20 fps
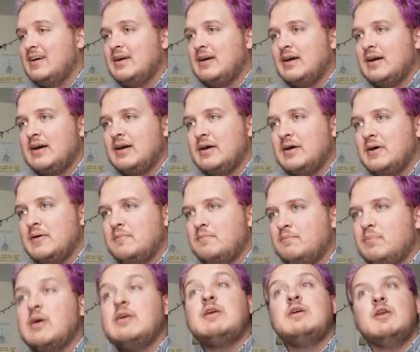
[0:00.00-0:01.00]

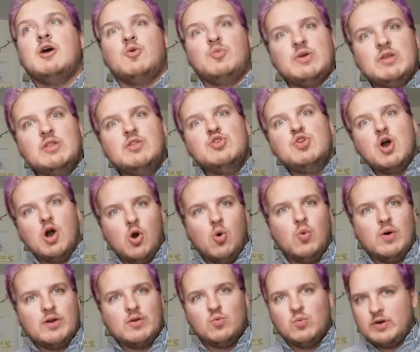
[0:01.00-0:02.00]
But we know
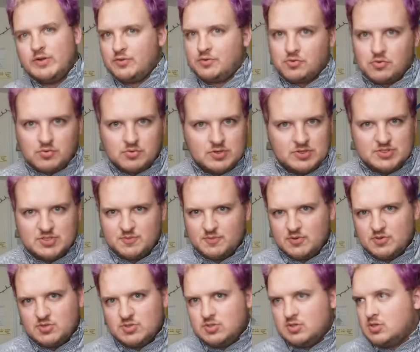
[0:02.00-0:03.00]
what a 1-year-old is
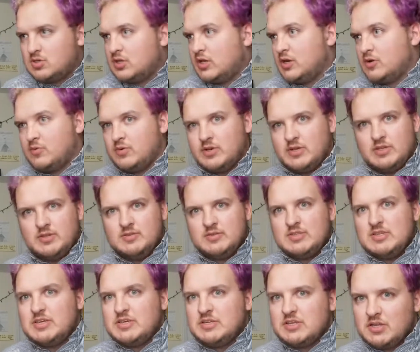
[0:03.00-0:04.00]
supposed to look like, what a
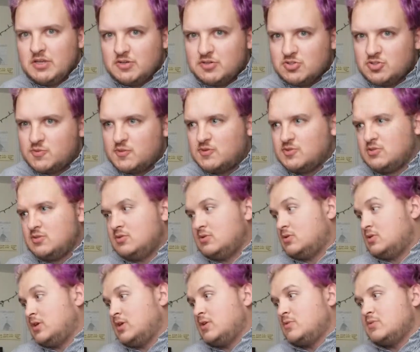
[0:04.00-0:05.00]
teenager is supposed to look
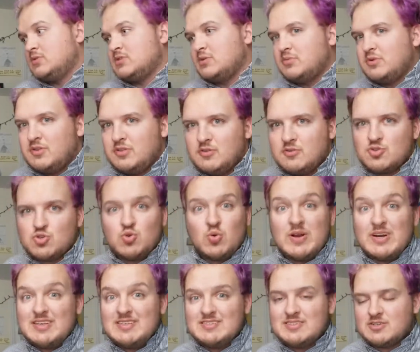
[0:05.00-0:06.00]
like, what someone in their
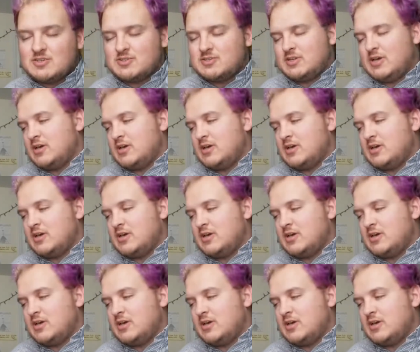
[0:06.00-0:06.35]
20s looks like,